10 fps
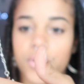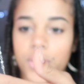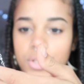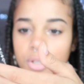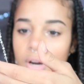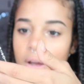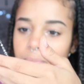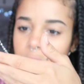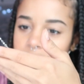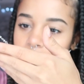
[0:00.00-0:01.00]
I'm I'm pretty sure. I
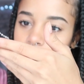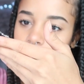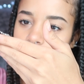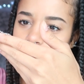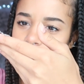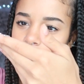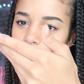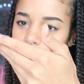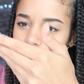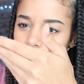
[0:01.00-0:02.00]
wasn't sure. I didn't know if
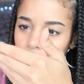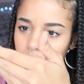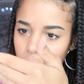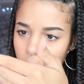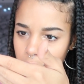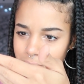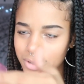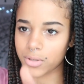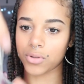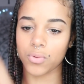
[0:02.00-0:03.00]
it was like a cross
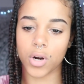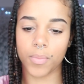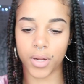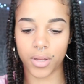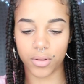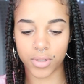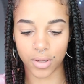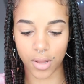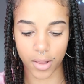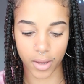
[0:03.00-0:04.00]
or a sword, but it looks
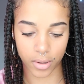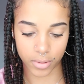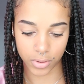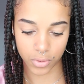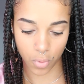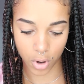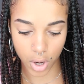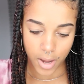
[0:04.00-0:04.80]
a lot like a sword.